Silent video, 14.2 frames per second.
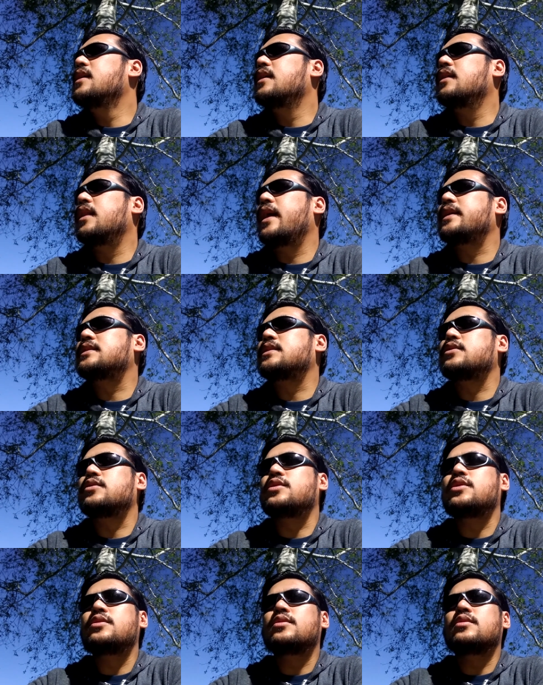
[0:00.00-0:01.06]
like to
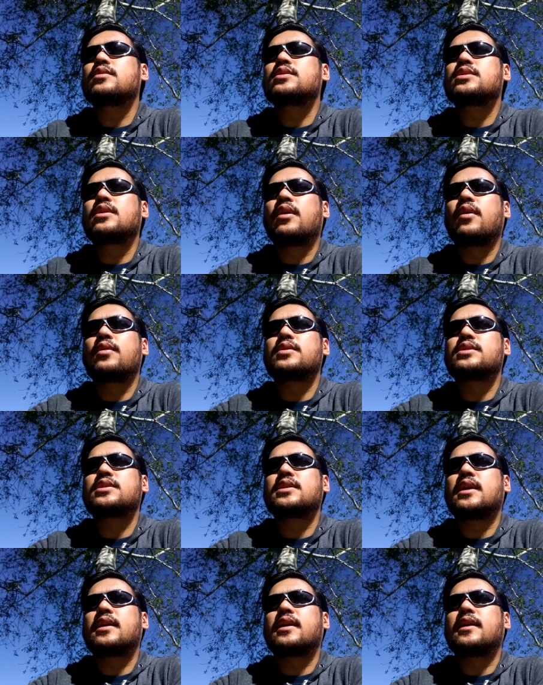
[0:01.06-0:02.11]
use to host
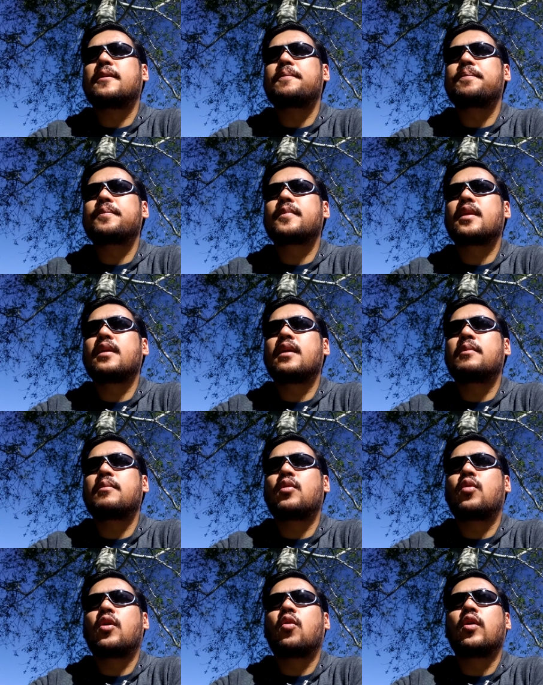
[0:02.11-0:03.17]
a
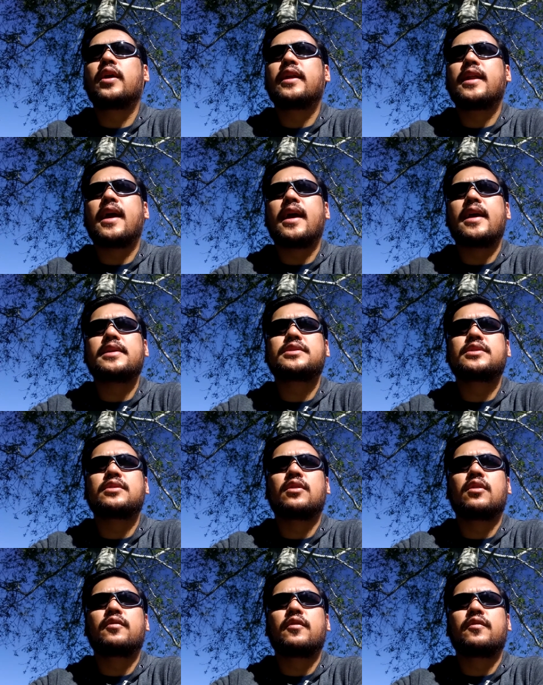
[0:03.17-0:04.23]
more organized
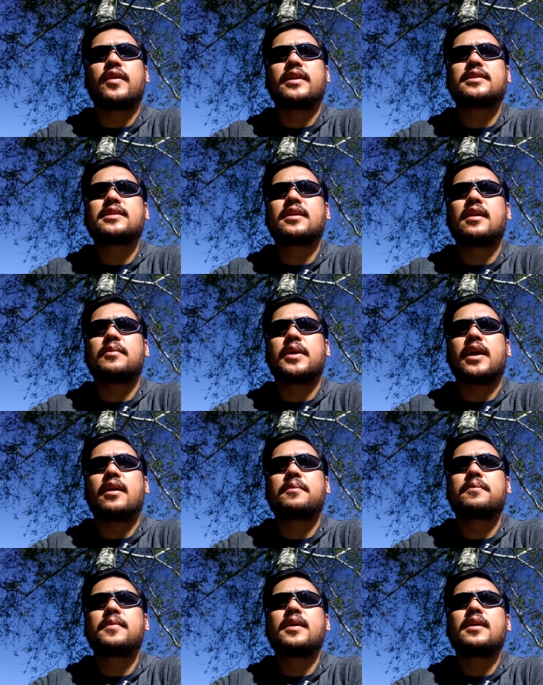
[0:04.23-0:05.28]
Nerf event coming up,
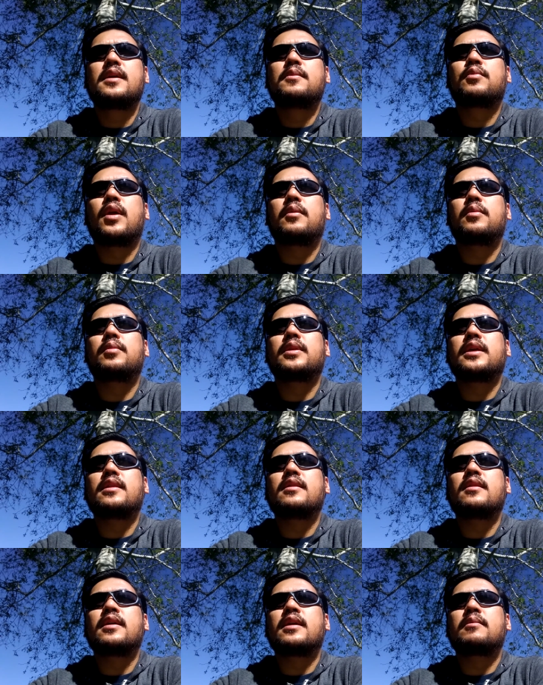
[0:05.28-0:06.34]
probably
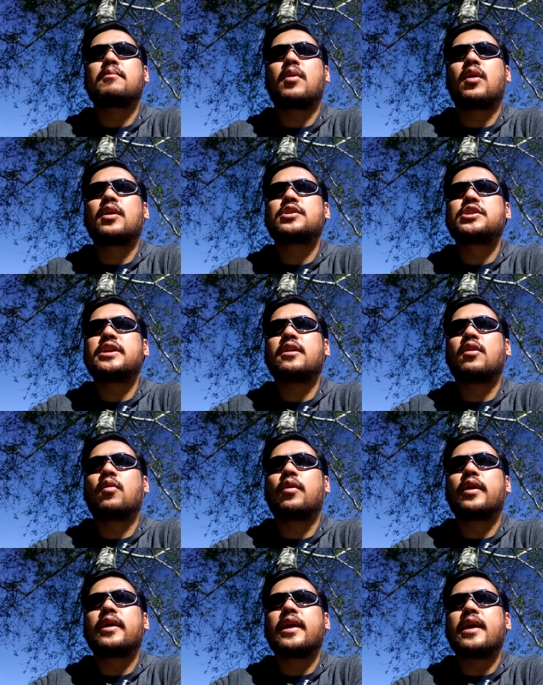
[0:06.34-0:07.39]
in March here
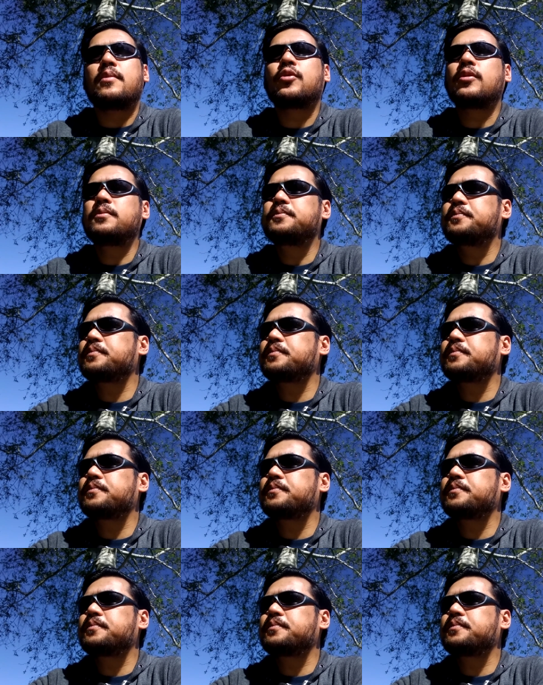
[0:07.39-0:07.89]
or in April.